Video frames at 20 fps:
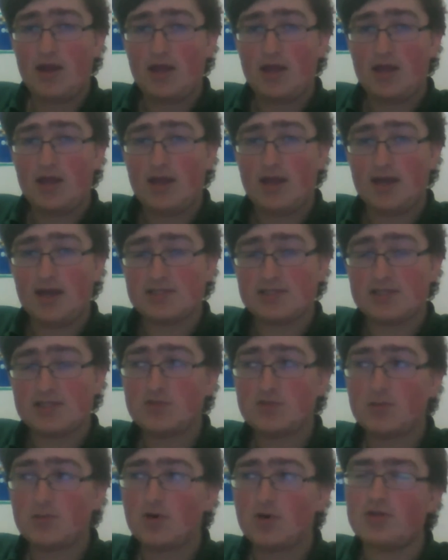as it is
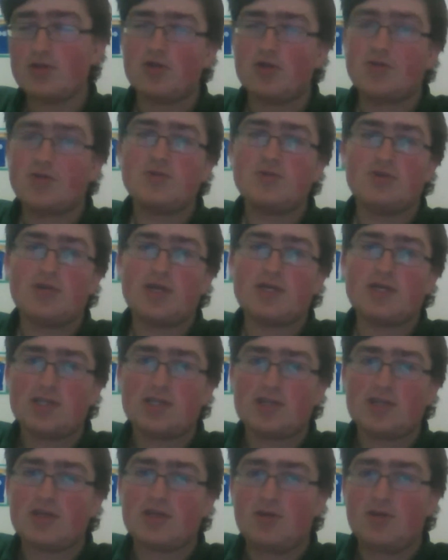one of the top tier decks, and I
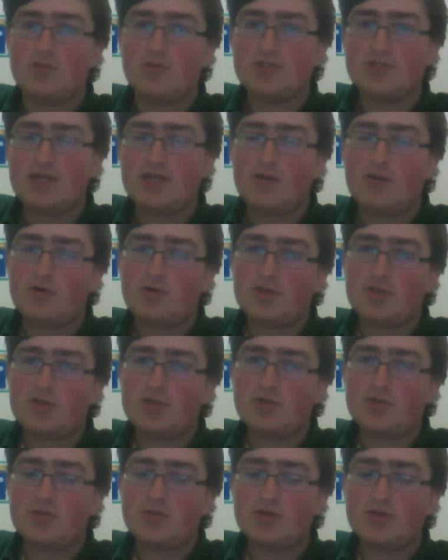think it will stay one of the
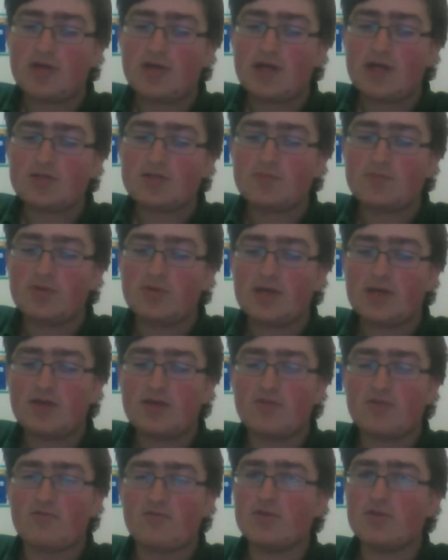top tier decks. But I think
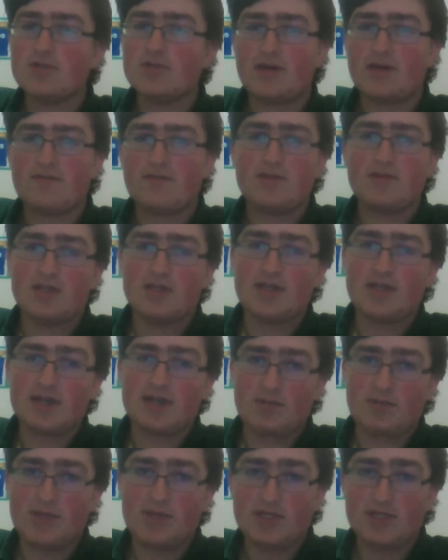Druid is definitely the deck to
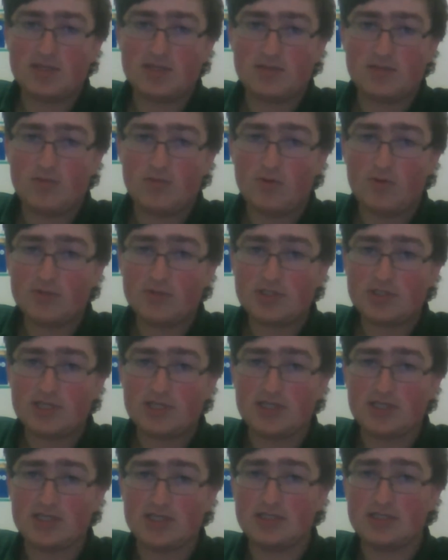beat at the moment. It
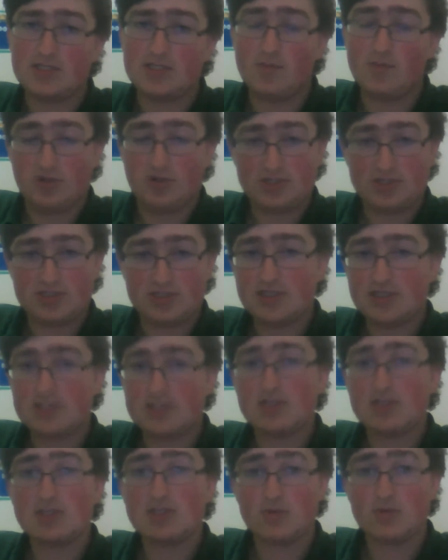is the most
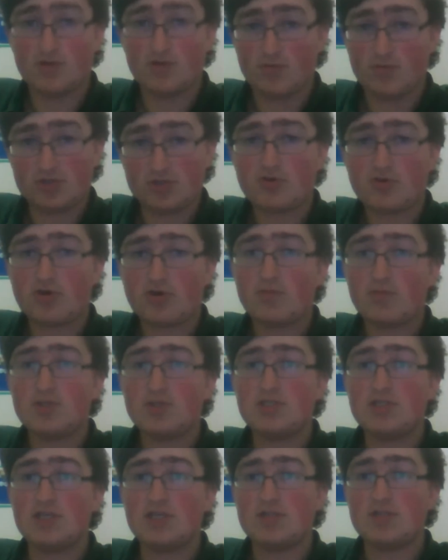consistent, it's won the most tournaments,
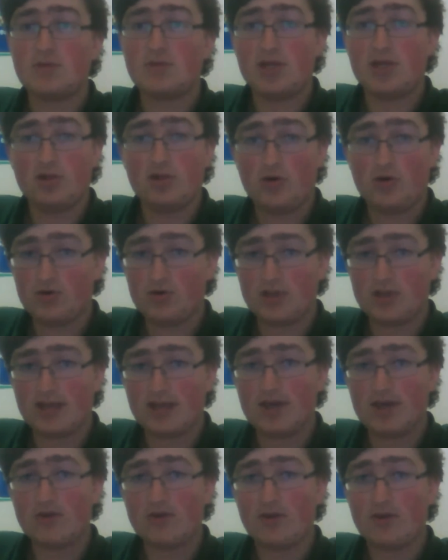it's played a lot on
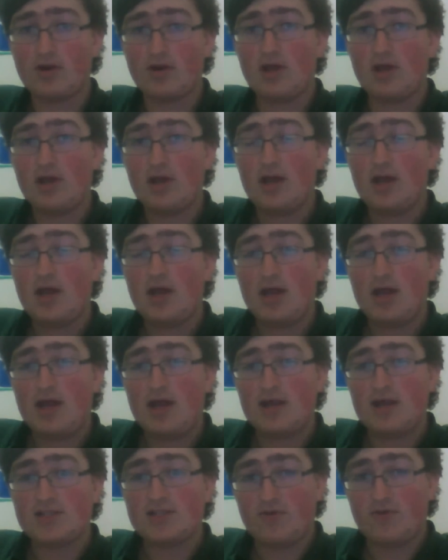ladder.
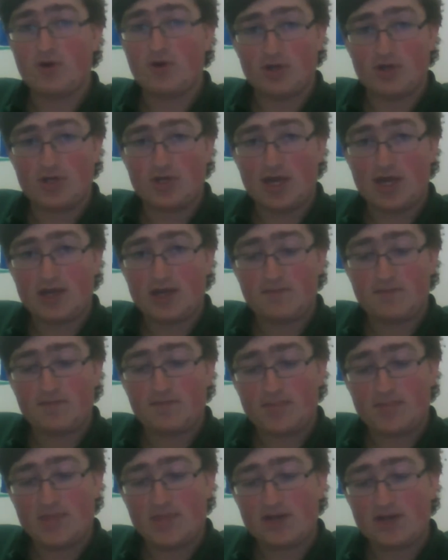It's a very good deck.
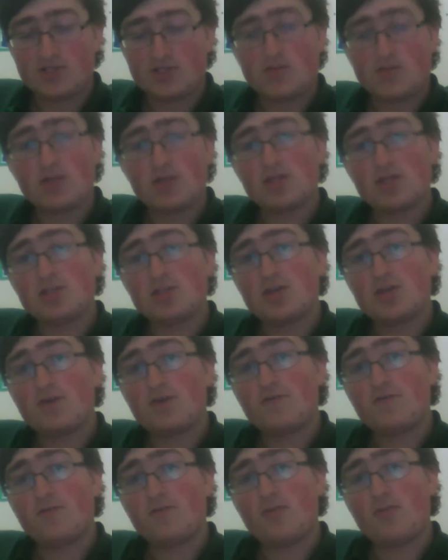Now, some of the other
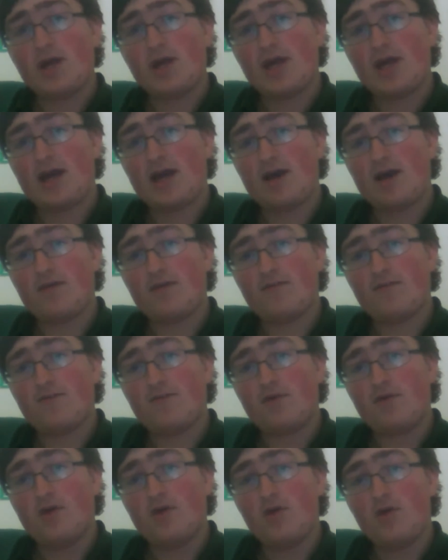stuff, we have
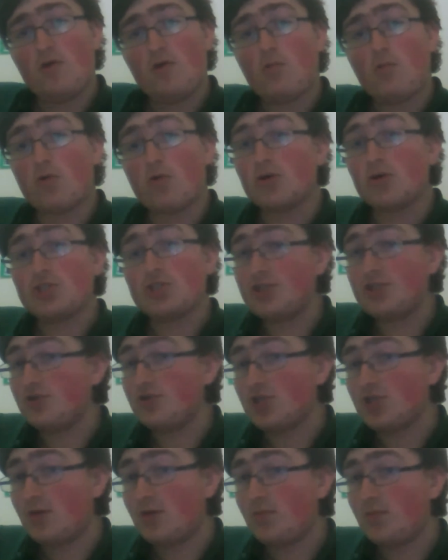Warlock Shields
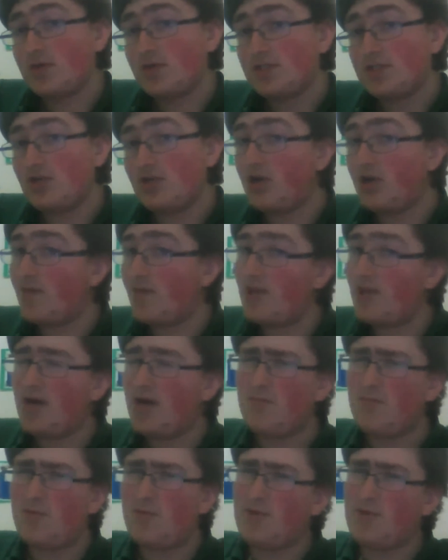up, still coming up,
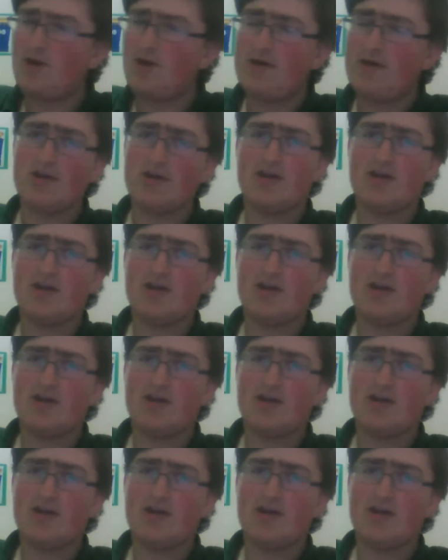but we don't have enough